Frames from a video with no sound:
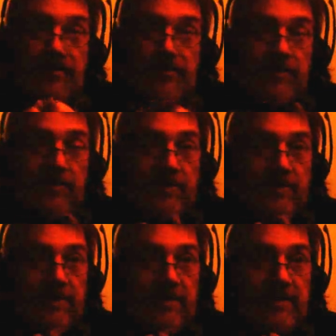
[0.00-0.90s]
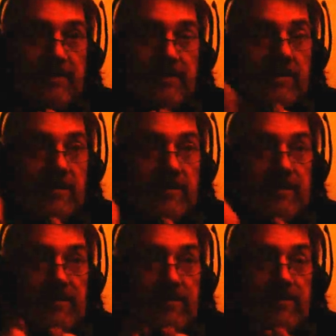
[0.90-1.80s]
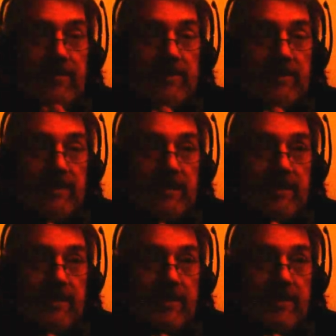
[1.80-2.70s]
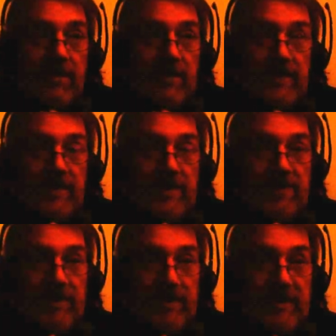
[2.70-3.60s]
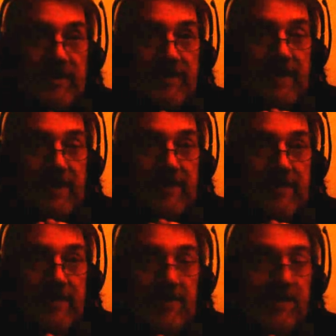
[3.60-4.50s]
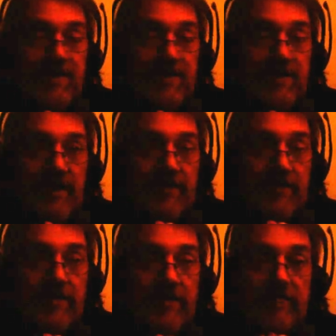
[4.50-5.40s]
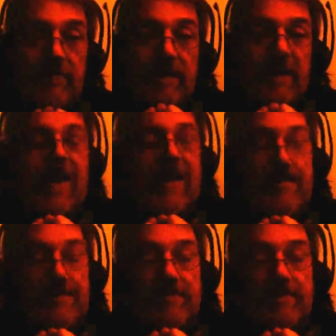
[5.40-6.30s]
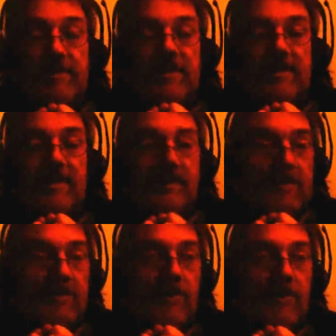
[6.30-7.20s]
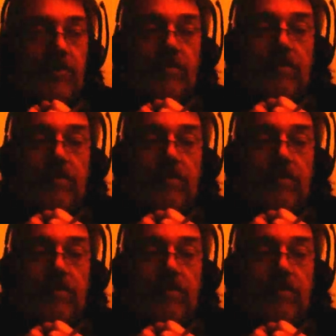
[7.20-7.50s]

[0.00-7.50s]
Not necessarily because America wasn't because of the U.S. Army. They weren't smart enough to catch him. He was too smart for all of them. Outsmarted them all.